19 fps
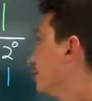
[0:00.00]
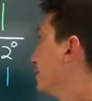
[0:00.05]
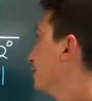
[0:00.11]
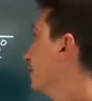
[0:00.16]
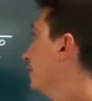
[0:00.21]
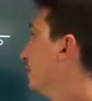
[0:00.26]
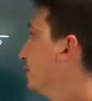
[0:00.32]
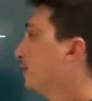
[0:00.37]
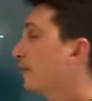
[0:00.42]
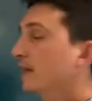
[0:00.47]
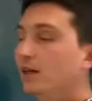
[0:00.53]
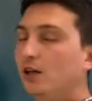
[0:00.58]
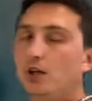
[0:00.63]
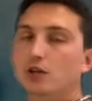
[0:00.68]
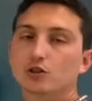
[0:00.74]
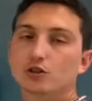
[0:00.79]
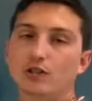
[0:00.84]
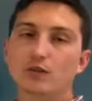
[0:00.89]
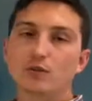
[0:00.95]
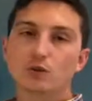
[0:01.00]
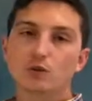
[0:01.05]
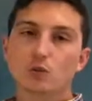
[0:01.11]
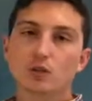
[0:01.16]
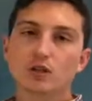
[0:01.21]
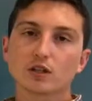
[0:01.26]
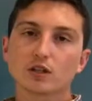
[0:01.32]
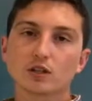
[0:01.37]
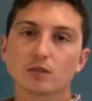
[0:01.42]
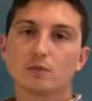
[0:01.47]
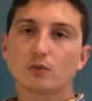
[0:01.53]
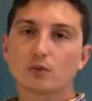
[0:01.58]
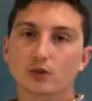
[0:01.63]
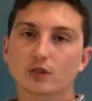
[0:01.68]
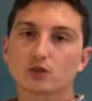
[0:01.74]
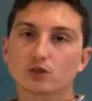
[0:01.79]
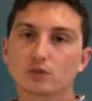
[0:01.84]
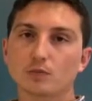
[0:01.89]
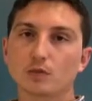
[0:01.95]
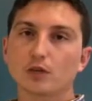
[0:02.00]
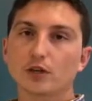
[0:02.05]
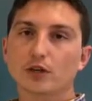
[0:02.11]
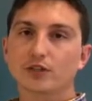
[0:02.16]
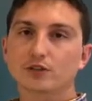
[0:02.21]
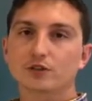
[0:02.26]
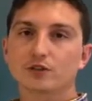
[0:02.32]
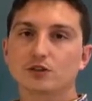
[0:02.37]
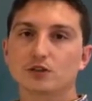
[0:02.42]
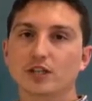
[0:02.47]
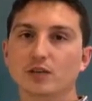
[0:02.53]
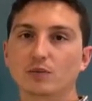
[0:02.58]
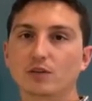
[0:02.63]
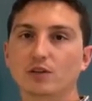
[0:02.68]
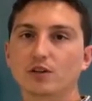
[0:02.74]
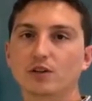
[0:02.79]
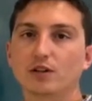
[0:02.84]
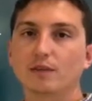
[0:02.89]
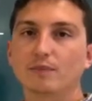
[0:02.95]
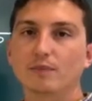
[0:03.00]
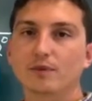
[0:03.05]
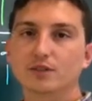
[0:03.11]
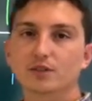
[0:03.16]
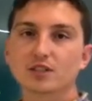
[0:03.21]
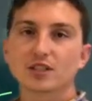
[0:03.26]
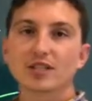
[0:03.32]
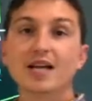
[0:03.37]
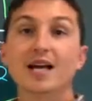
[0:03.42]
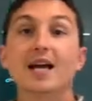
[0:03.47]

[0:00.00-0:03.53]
Right? So that was one little principle to understand with the numbers.